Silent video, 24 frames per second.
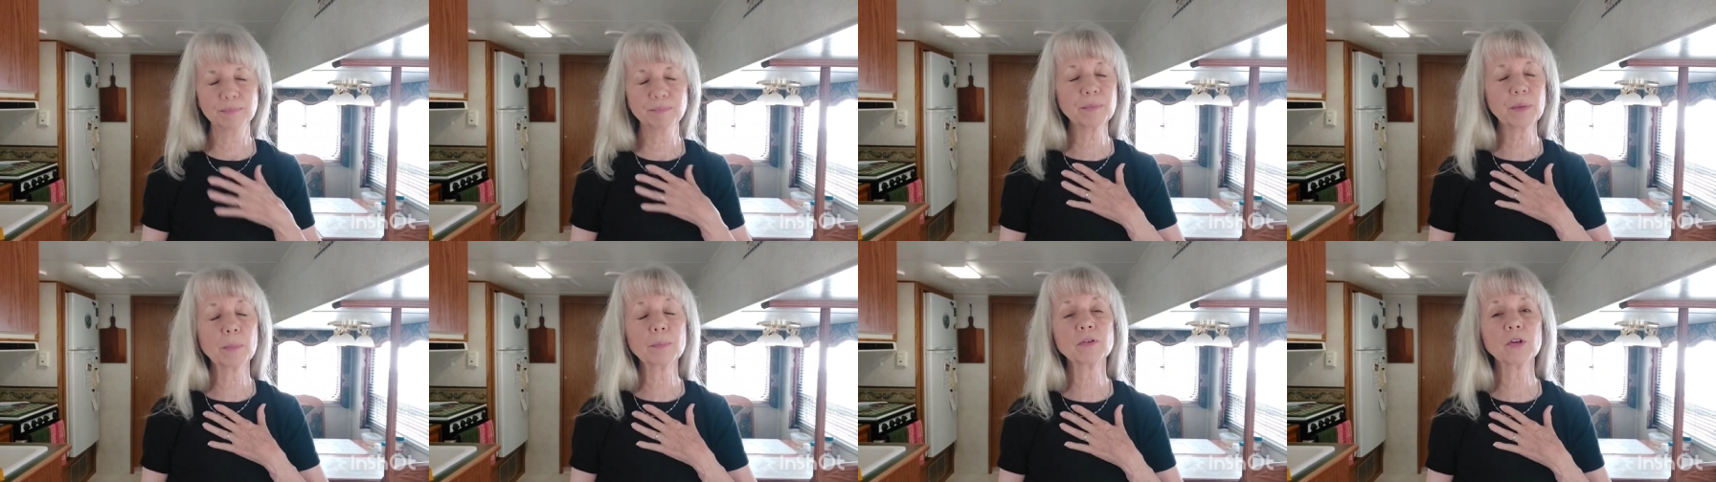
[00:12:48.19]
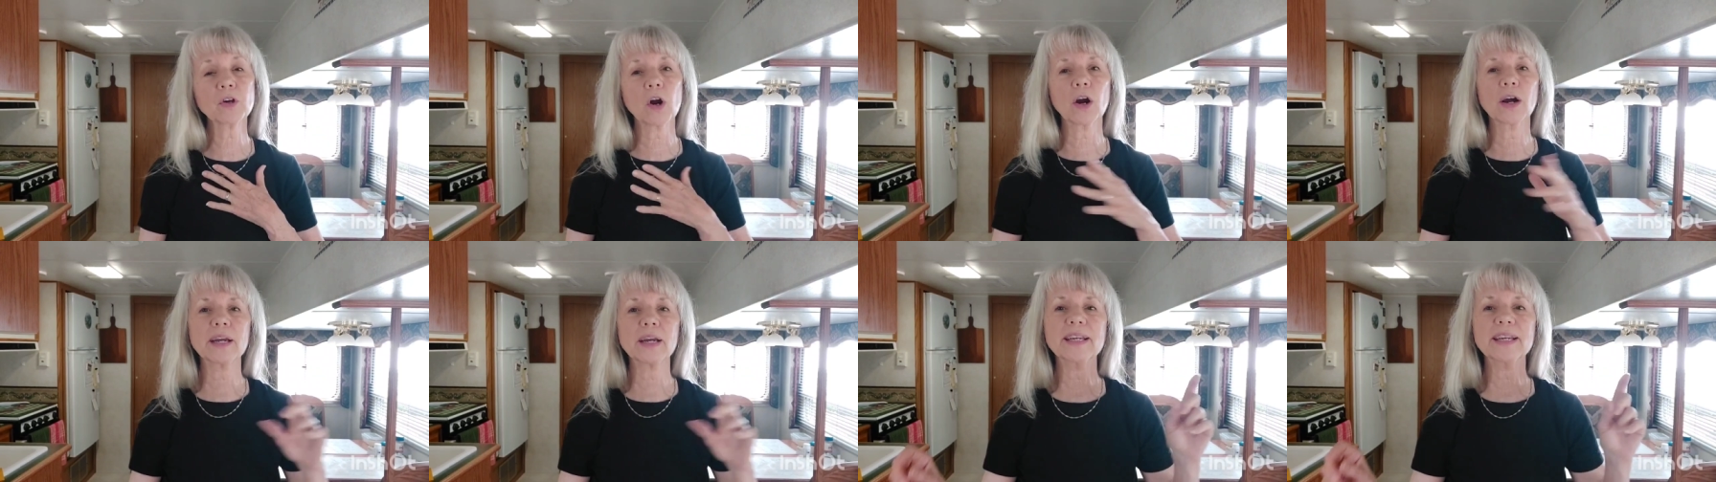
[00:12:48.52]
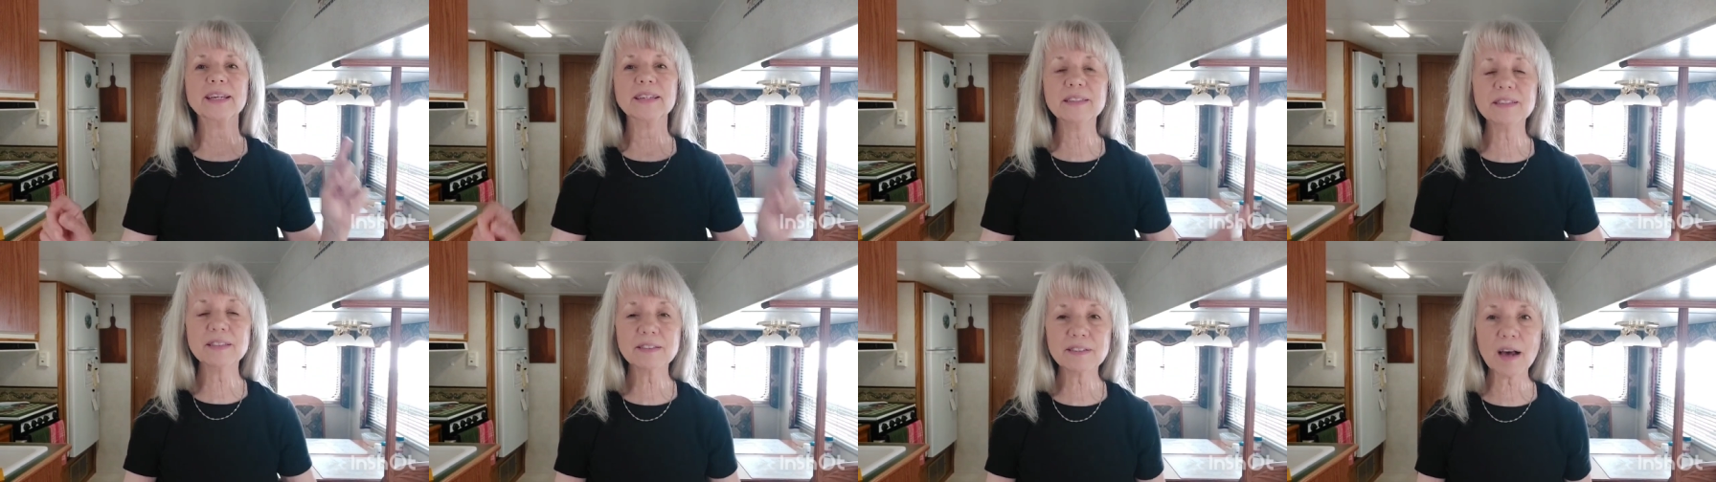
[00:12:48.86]
I'm sorry,
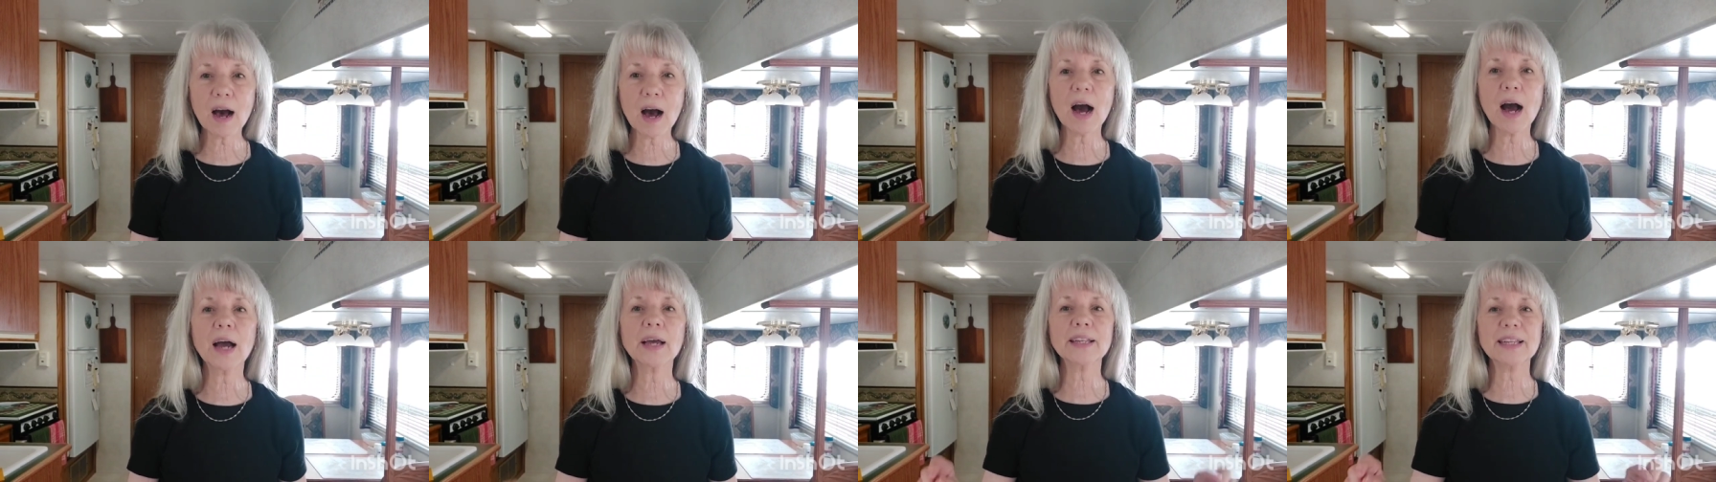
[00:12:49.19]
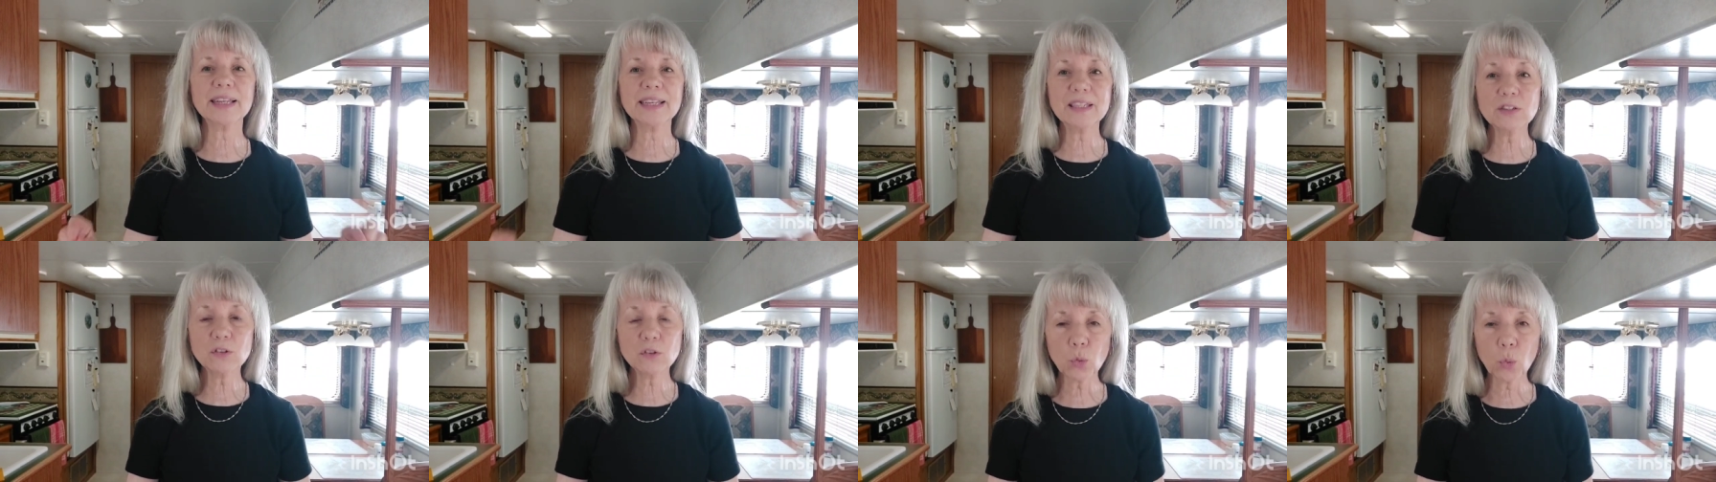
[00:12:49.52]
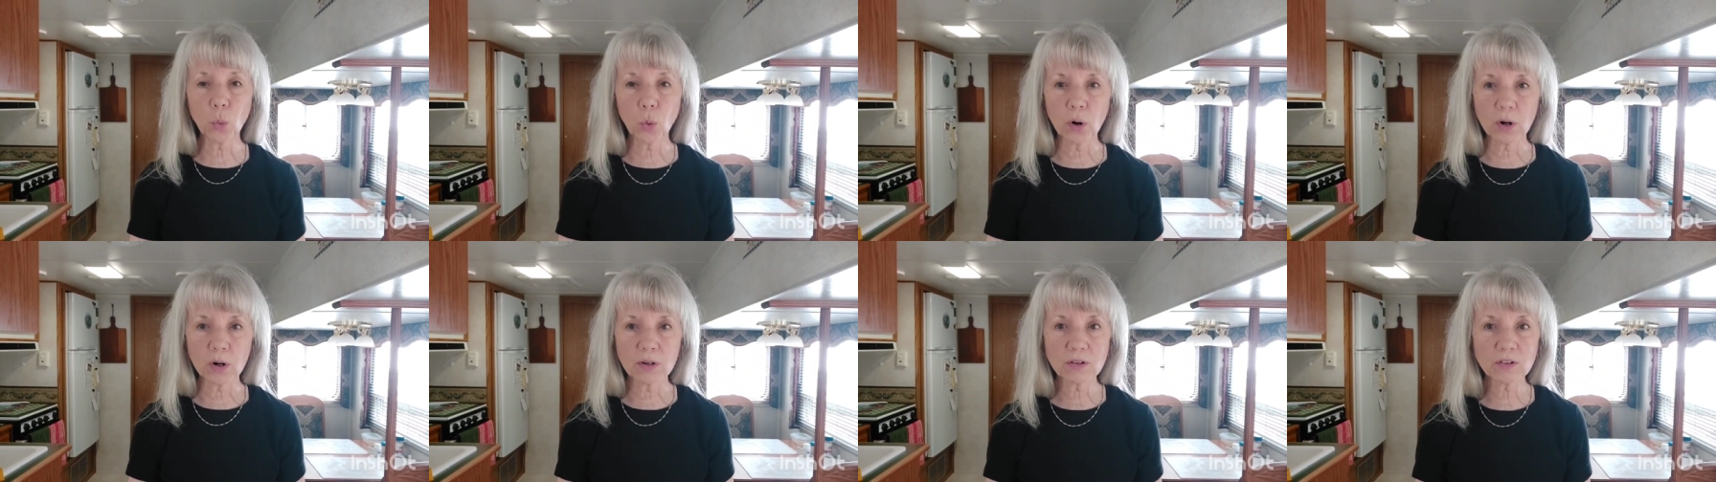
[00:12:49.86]
inside,
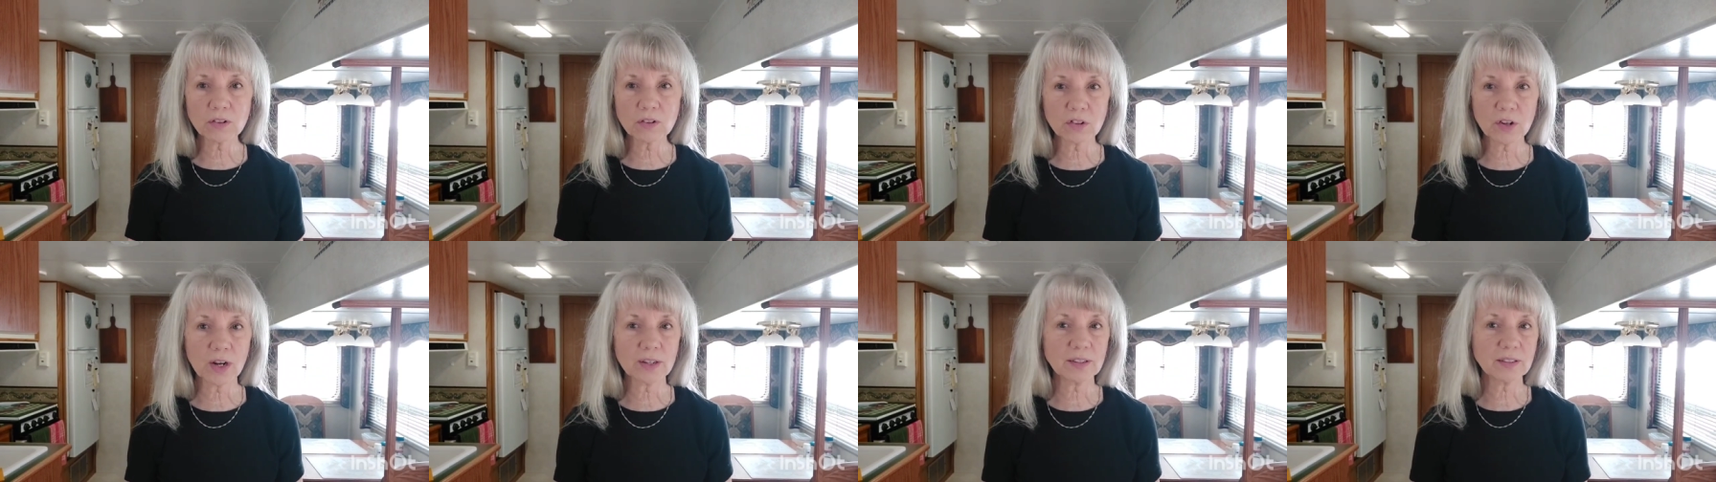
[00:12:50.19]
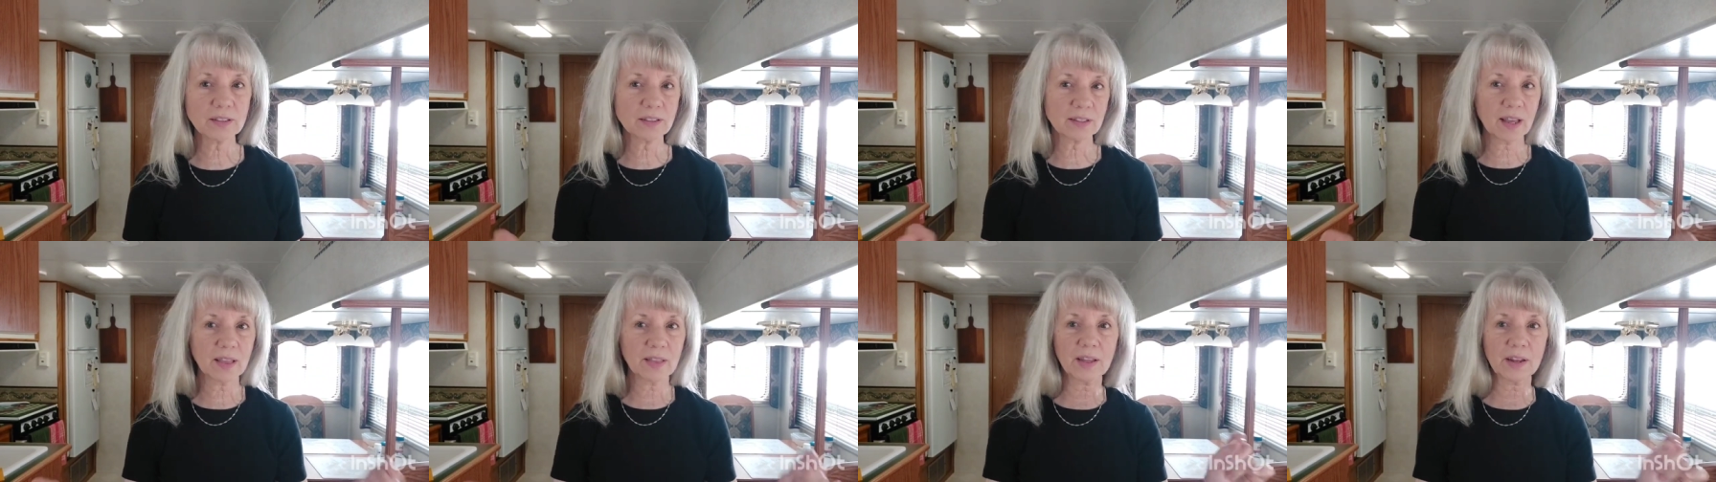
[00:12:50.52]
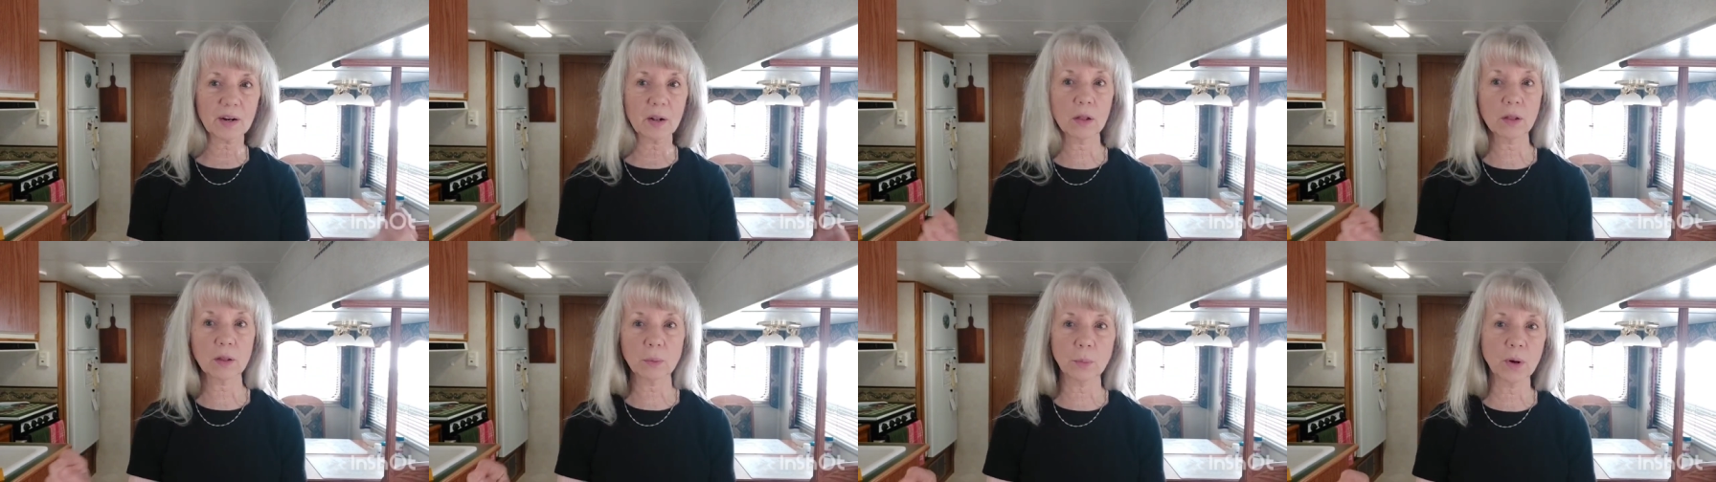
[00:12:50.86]
indoors, tried to say that
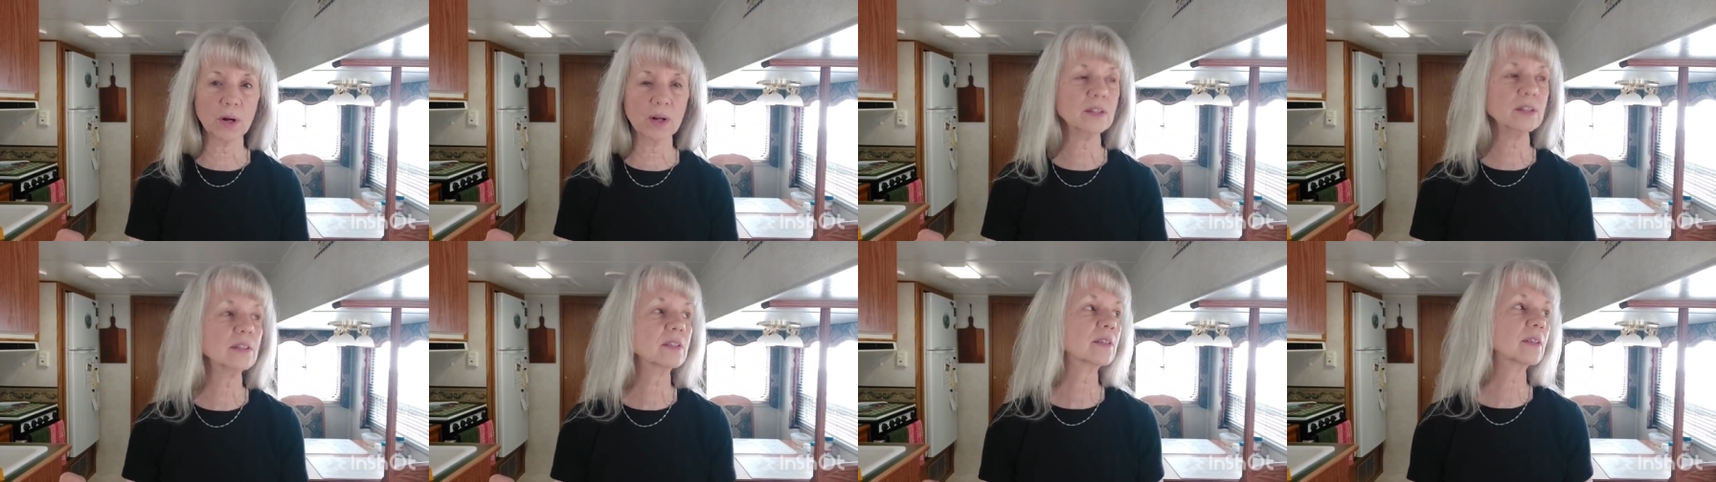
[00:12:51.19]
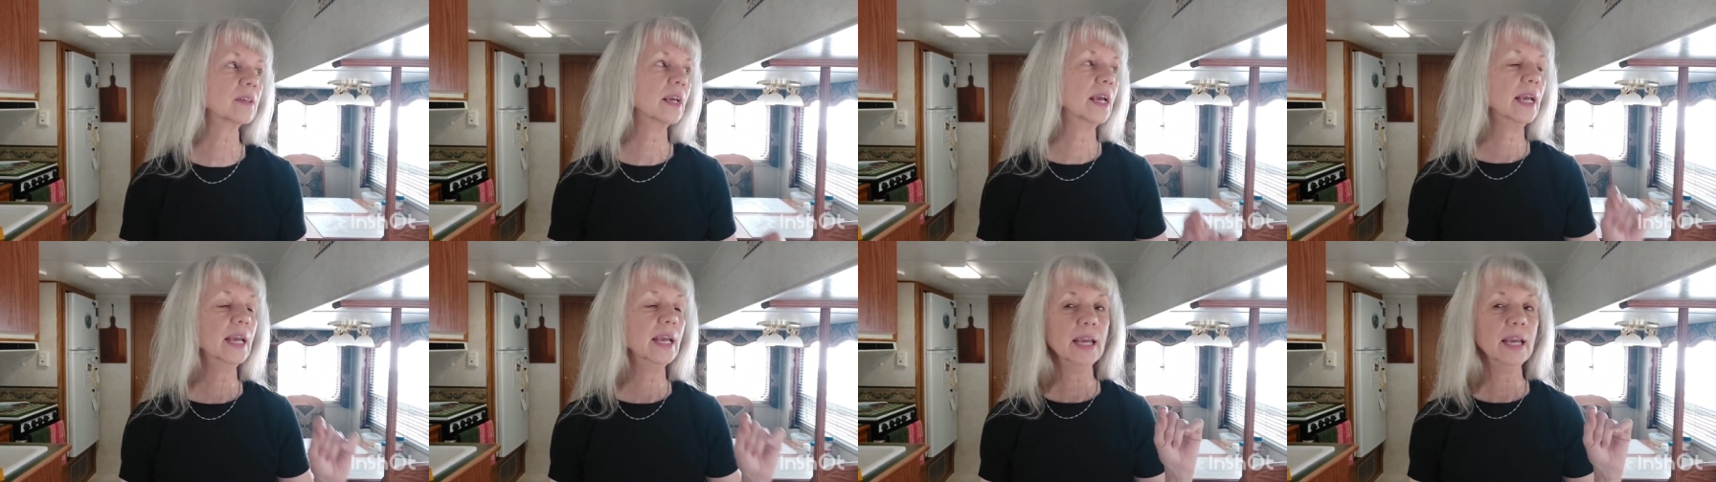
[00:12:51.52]
all at once,